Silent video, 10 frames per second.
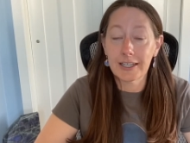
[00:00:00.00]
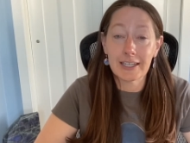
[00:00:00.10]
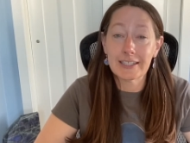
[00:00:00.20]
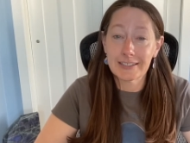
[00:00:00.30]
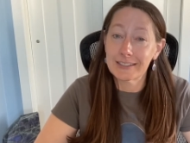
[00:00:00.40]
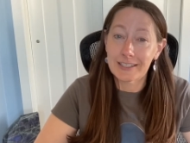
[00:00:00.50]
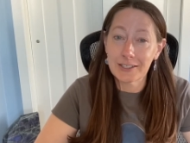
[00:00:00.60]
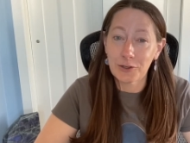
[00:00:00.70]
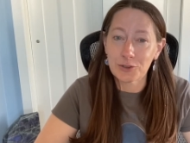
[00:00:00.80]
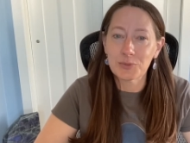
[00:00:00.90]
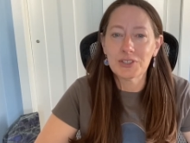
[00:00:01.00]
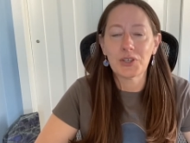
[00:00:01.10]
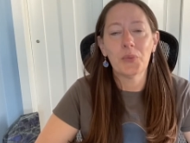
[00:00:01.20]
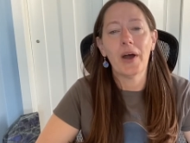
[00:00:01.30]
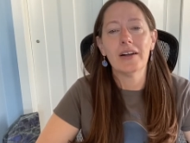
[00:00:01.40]
since he knows me
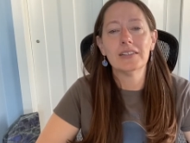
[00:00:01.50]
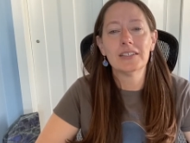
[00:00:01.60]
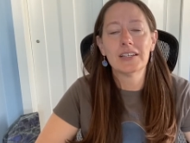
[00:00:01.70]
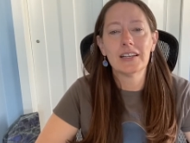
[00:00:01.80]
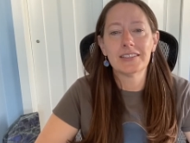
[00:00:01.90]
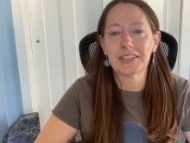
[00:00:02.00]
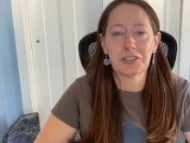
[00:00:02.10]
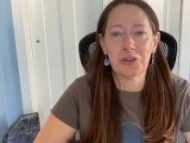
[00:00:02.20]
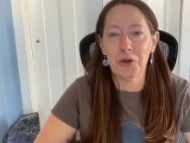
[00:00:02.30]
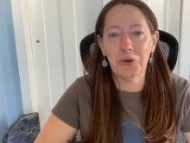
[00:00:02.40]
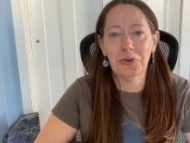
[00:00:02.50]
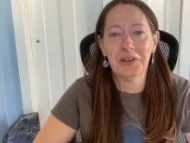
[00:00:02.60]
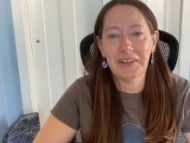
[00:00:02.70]
so well, he's like, no.